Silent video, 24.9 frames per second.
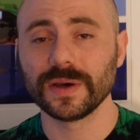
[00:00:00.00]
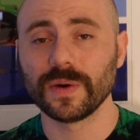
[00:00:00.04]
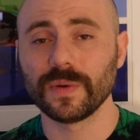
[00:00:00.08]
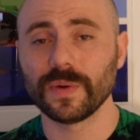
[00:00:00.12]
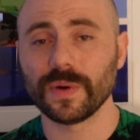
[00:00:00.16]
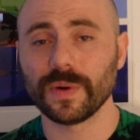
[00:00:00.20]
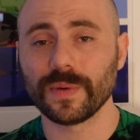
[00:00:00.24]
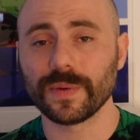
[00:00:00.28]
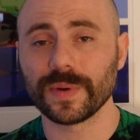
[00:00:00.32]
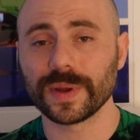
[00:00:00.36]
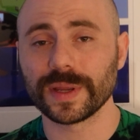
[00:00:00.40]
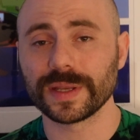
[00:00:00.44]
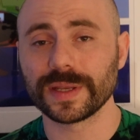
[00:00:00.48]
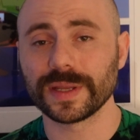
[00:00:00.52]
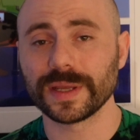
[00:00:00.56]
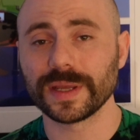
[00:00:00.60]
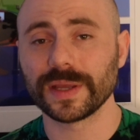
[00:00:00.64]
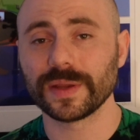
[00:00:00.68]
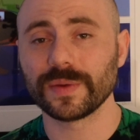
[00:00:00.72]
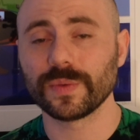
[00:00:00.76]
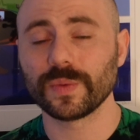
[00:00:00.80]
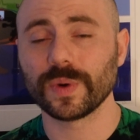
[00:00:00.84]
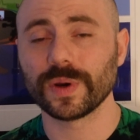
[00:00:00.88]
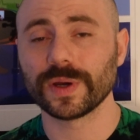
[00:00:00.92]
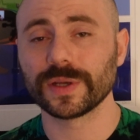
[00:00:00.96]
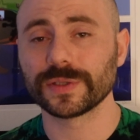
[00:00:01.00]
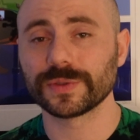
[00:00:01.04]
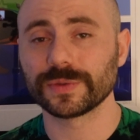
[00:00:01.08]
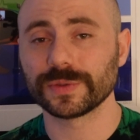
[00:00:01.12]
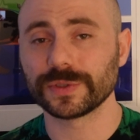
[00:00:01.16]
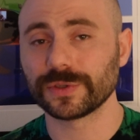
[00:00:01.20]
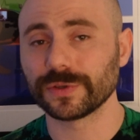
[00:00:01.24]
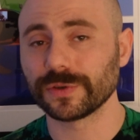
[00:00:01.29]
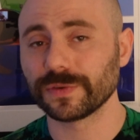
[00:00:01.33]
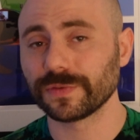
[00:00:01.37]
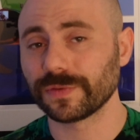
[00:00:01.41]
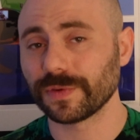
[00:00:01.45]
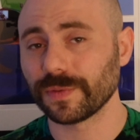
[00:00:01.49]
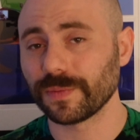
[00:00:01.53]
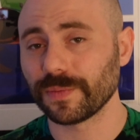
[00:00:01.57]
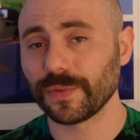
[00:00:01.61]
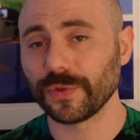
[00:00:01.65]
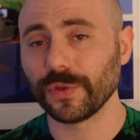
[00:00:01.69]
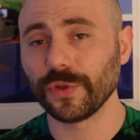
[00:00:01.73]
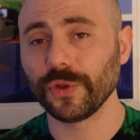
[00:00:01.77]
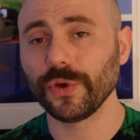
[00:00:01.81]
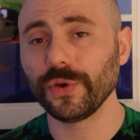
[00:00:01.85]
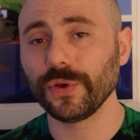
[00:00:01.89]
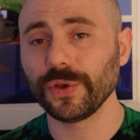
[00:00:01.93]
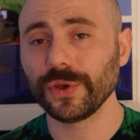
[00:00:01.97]
What we did was we drove from
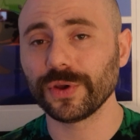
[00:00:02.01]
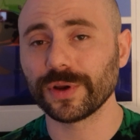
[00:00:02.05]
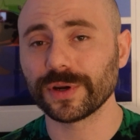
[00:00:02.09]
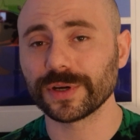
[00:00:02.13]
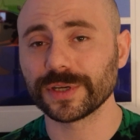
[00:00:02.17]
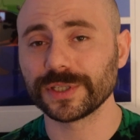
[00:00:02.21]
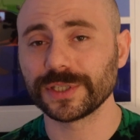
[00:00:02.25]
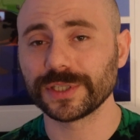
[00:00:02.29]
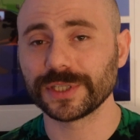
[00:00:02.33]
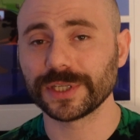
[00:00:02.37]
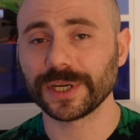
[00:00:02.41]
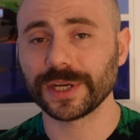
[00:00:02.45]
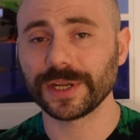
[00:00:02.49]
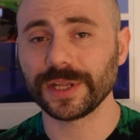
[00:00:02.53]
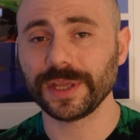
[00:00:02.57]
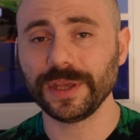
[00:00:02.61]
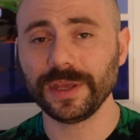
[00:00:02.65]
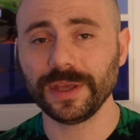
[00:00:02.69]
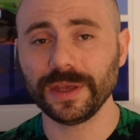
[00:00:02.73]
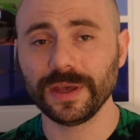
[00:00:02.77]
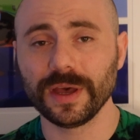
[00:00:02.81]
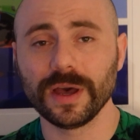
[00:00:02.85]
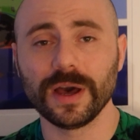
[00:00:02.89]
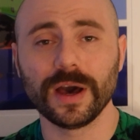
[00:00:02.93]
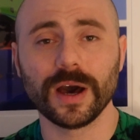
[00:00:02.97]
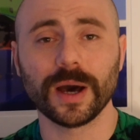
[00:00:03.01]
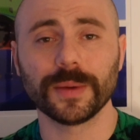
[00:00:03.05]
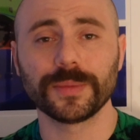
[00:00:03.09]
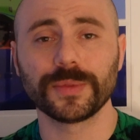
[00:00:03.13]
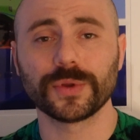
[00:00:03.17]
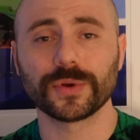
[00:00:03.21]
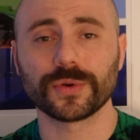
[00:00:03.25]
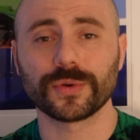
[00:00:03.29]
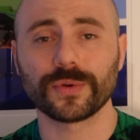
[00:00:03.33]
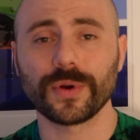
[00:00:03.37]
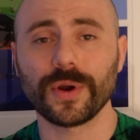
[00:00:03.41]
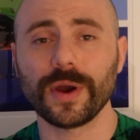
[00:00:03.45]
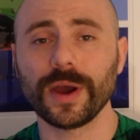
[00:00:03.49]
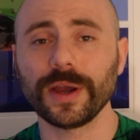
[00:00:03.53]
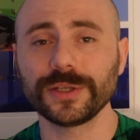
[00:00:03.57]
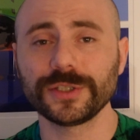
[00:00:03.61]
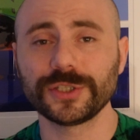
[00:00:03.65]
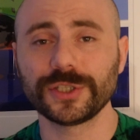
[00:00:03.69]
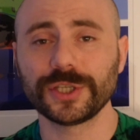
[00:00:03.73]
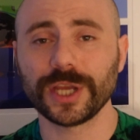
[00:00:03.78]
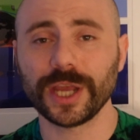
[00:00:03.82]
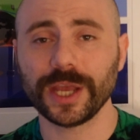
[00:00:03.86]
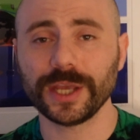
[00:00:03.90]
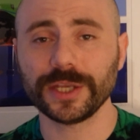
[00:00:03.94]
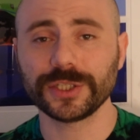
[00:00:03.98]
New York City up to
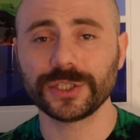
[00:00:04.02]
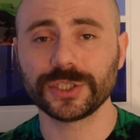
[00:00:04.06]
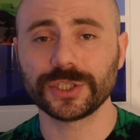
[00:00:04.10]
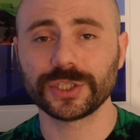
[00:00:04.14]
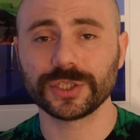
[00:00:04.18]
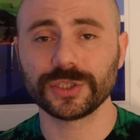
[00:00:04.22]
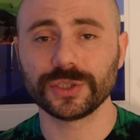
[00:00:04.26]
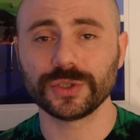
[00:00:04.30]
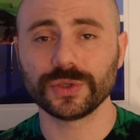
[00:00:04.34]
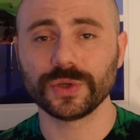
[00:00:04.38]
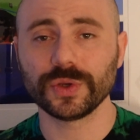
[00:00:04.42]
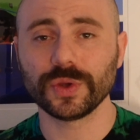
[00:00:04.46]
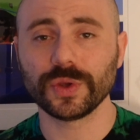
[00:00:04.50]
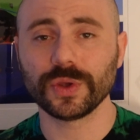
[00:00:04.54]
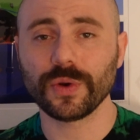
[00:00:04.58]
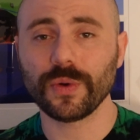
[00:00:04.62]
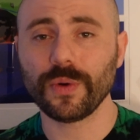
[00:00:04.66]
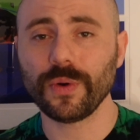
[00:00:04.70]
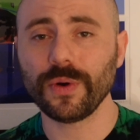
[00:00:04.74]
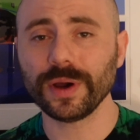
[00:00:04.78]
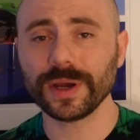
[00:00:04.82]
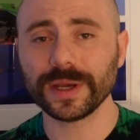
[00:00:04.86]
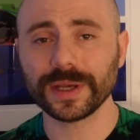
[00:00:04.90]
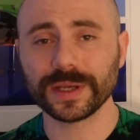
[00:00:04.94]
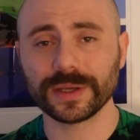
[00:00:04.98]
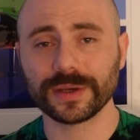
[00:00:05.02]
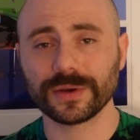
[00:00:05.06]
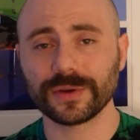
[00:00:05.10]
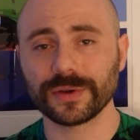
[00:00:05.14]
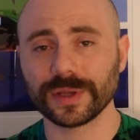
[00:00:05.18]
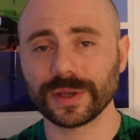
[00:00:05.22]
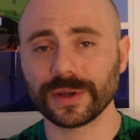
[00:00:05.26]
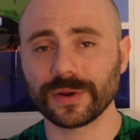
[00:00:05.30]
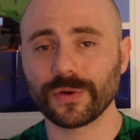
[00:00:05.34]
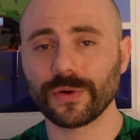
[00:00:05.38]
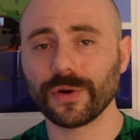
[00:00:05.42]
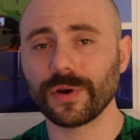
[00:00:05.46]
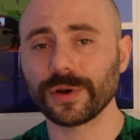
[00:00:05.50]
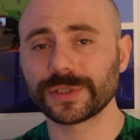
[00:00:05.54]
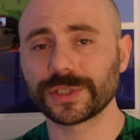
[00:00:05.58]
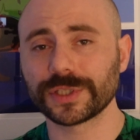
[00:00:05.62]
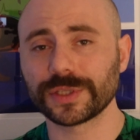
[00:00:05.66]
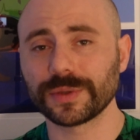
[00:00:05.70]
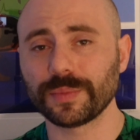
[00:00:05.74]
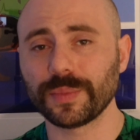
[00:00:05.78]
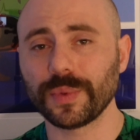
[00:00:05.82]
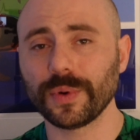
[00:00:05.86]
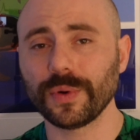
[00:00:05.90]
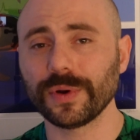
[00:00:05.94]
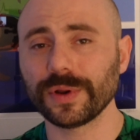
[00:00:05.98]
Rochester, New York, then crossed
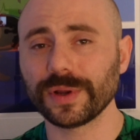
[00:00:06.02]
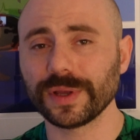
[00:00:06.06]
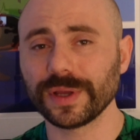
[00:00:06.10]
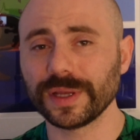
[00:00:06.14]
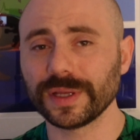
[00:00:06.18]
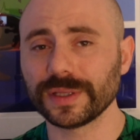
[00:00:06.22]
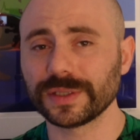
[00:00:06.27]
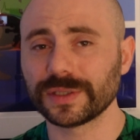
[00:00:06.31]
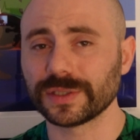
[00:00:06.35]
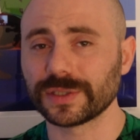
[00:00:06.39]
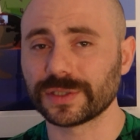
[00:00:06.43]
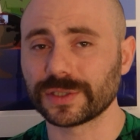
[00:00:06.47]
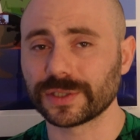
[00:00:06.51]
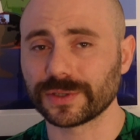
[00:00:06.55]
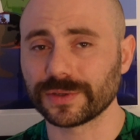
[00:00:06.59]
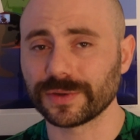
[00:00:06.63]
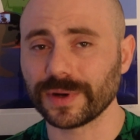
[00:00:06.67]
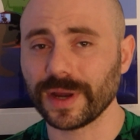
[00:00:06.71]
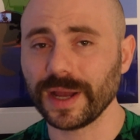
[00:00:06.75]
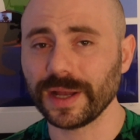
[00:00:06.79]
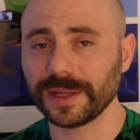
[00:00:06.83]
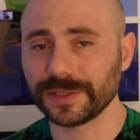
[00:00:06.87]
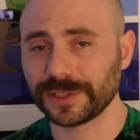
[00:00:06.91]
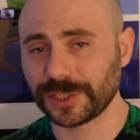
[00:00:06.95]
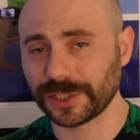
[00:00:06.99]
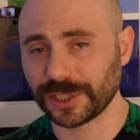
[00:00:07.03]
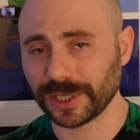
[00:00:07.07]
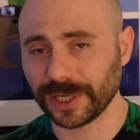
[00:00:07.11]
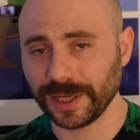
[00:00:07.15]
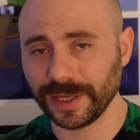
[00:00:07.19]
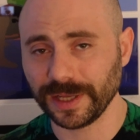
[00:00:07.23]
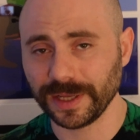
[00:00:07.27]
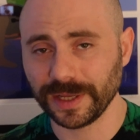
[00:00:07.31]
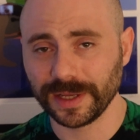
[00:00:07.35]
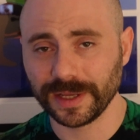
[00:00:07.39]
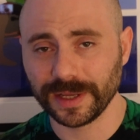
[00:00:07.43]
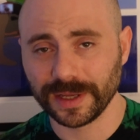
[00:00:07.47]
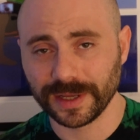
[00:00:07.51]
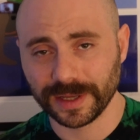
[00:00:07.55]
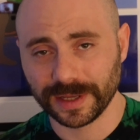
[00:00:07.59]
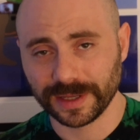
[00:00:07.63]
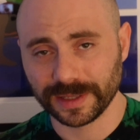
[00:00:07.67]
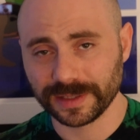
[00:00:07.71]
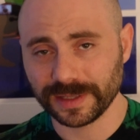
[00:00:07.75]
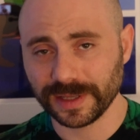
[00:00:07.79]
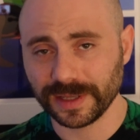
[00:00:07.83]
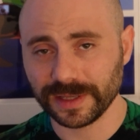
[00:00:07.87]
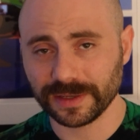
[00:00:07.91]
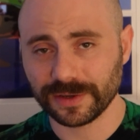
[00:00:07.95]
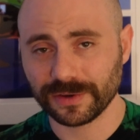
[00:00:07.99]
the border into Toronto,
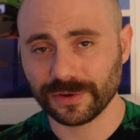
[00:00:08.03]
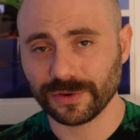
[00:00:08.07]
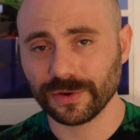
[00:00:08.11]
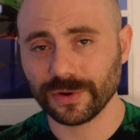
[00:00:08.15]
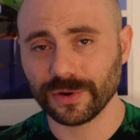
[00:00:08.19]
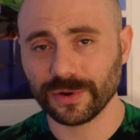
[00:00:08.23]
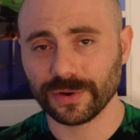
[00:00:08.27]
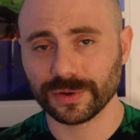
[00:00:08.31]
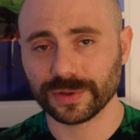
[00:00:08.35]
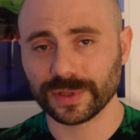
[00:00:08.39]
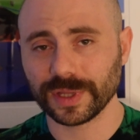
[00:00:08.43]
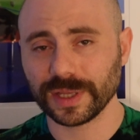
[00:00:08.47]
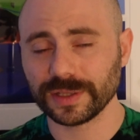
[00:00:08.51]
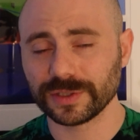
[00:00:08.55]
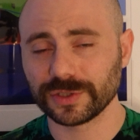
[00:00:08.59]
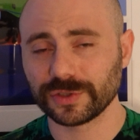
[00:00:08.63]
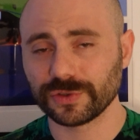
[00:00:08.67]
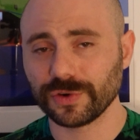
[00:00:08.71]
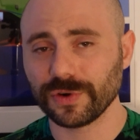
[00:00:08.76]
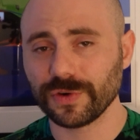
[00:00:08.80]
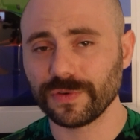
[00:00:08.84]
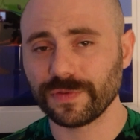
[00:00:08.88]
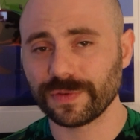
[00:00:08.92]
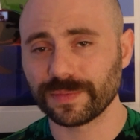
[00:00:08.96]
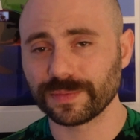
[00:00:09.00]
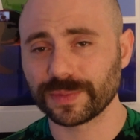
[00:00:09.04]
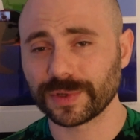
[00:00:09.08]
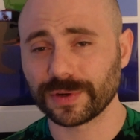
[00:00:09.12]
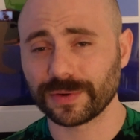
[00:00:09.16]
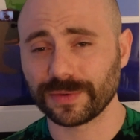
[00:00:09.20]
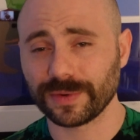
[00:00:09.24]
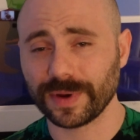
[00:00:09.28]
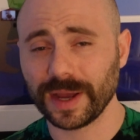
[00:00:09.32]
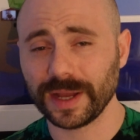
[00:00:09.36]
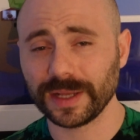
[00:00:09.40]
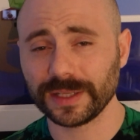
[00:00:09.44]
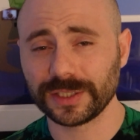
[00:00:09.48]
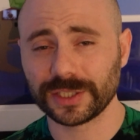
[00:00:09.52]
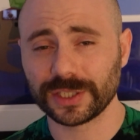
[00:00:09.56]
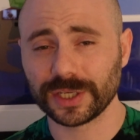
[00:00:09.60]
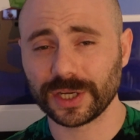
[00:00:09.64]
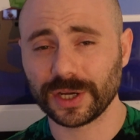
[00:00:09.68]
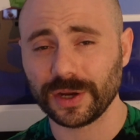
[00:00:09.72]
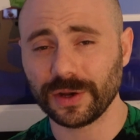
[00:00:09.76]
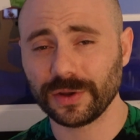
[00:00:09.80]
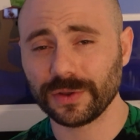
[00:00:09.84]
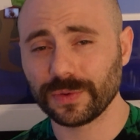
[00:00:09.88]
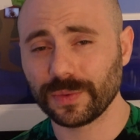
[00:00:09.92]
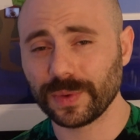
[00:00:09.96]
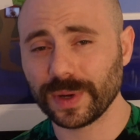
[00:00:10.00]
then drove from Toronto
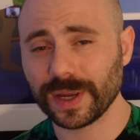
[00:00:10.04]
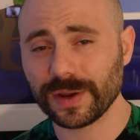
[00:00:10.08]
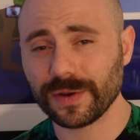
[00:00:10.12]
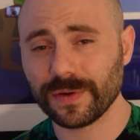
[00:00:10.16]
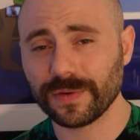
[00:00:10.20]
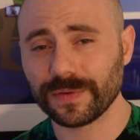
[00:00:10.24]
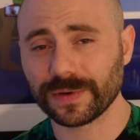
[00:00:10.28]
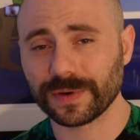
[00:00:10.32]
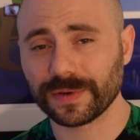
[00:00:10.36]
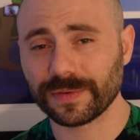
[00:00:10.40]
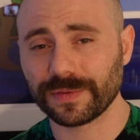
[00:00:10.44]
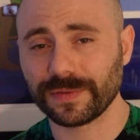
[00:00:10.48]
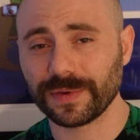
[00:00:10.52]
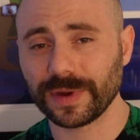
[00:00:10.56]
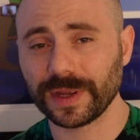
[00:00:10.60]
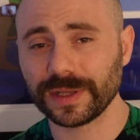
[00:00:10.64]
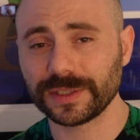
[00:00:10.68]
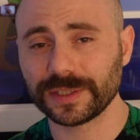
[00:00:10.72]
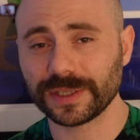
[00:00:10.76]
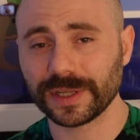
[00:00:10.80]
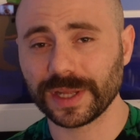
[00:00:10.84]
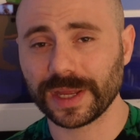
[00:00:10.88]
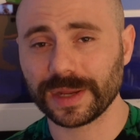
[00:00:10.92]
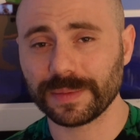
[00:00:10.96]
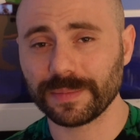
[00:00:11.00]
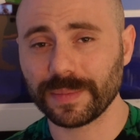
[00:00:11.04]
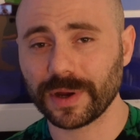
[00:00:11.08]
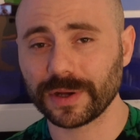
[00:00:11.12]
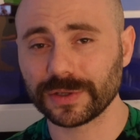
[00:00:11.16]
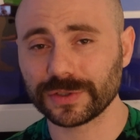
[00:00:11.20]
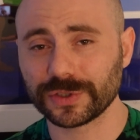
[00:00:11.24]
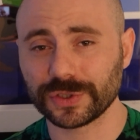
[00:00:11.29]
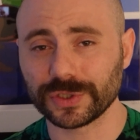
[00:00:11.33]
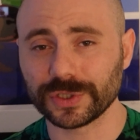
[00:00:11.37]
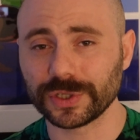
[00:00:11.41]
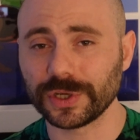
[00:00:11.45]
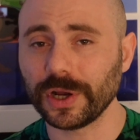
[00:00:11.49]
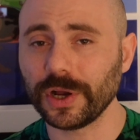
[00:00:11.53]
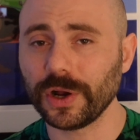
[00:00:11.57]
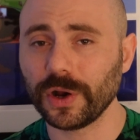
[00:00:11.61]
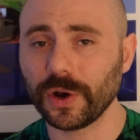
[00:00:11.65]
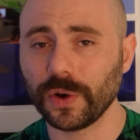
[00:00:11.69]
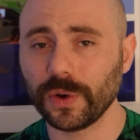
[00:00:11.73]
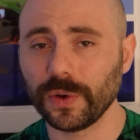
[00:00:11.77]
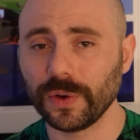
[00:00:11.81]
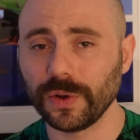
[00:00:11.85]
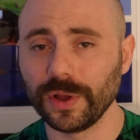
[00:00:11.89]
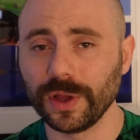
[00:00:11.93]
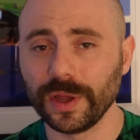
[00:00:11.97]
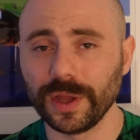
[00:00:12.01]
all the way over to Frenchland,
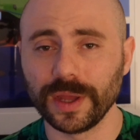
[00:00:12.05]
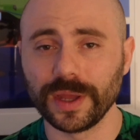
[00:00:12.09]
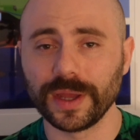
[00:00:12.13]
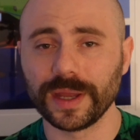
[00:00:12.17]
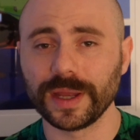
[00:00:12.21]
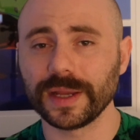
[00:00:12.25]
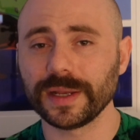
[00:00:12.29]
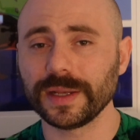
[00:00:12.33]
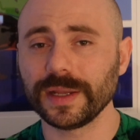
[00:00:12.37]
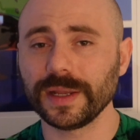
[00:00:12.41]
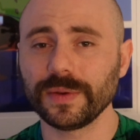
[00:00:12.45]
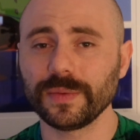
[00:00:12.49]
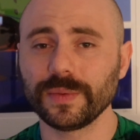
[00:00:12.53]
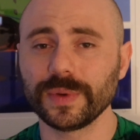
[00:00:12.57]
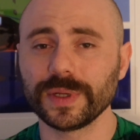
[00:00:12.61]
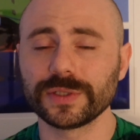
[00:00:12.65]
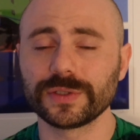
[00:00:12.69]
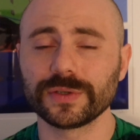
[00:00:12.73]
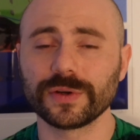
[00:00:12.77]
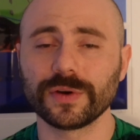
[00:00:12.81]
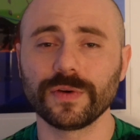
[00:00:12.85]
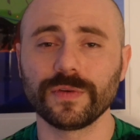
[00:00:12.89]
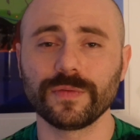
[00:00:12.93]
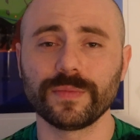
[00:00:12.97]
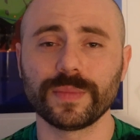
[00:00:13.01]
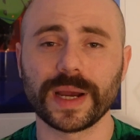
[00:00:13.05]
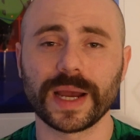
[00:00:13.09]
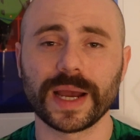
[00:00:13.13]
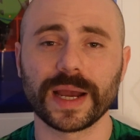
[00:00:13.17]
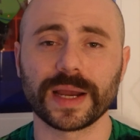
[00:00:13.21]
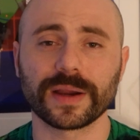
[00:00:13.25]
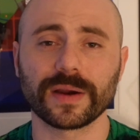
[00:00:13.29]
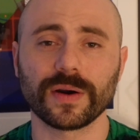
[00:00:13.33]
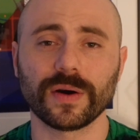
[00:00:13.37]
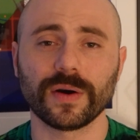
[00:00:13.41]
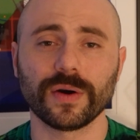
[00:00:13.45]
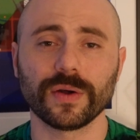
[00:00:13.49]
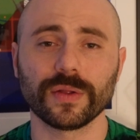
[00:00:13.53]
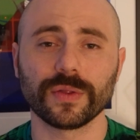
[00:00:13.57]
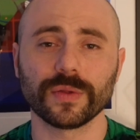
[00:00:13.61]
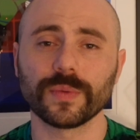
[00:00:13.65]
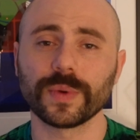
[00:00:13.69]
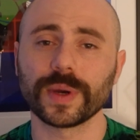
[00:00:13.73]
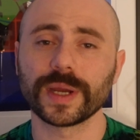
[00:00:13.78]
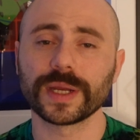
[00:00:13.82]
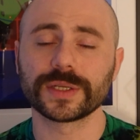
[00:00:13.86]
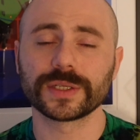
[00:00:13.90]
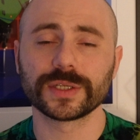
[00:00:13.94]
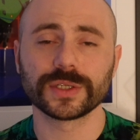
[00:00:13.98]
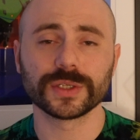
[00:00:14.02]
Montreal, and then we drove back all the
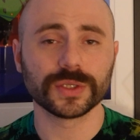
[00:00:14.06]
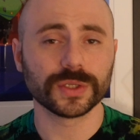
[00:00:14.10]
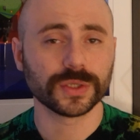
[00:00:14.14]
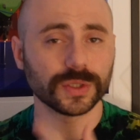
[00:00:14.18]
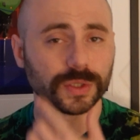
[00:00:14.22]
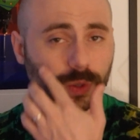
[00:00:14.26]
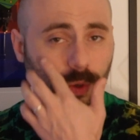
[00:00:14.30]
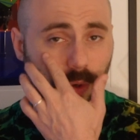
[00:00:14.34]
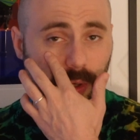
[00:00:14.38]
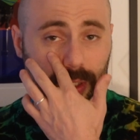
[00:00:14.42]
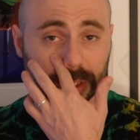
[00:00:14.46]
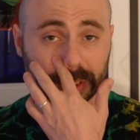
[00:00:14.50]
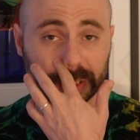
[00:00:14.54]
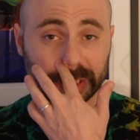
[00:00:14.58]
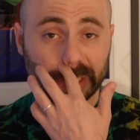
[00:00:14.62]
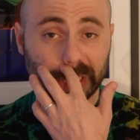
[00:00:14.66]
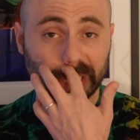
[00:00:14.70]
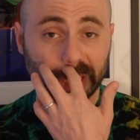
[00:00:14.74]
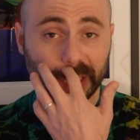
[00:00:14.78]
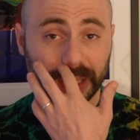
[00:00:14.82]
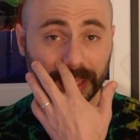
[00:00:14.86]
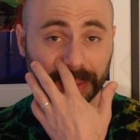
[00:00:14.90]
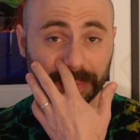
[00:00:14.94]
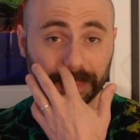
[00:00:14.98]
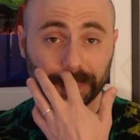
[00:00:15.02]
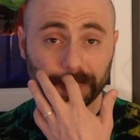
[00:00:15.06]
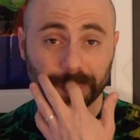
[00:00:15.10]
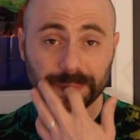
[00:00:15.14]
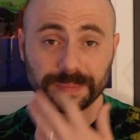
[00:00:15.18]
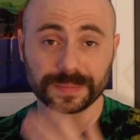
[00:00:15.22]
way to New York City,